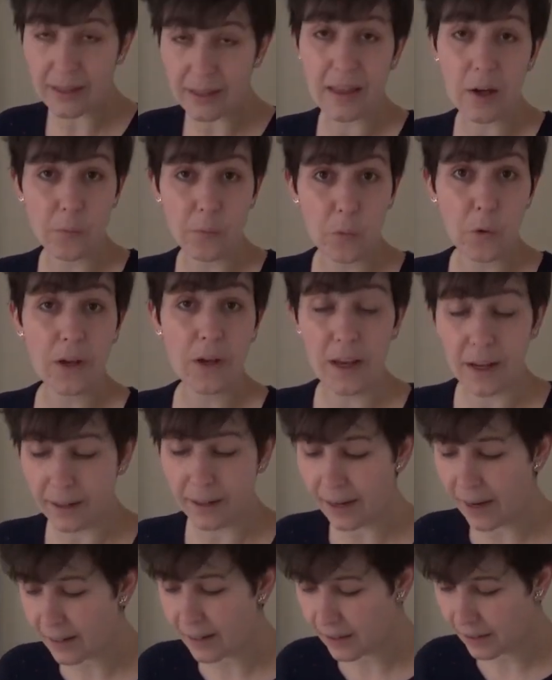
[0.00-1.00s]
that we can
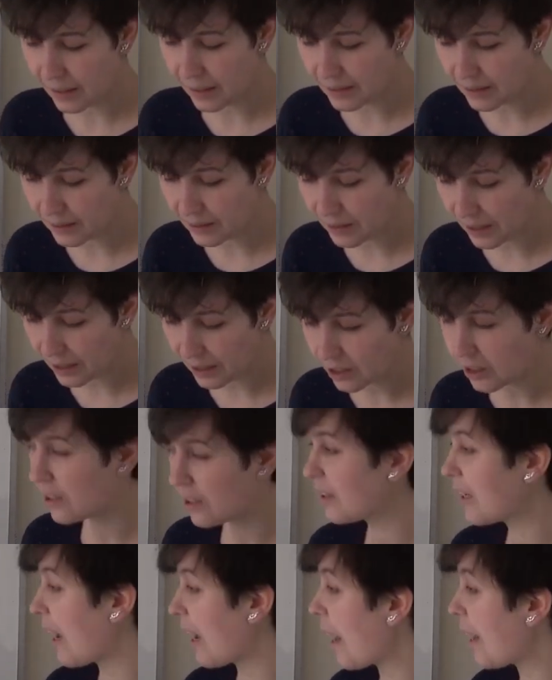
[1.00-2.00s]
get is
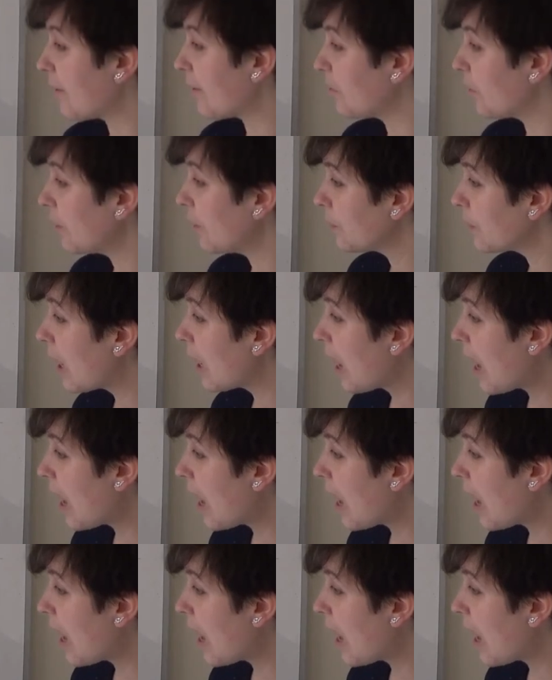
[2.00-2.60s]
600.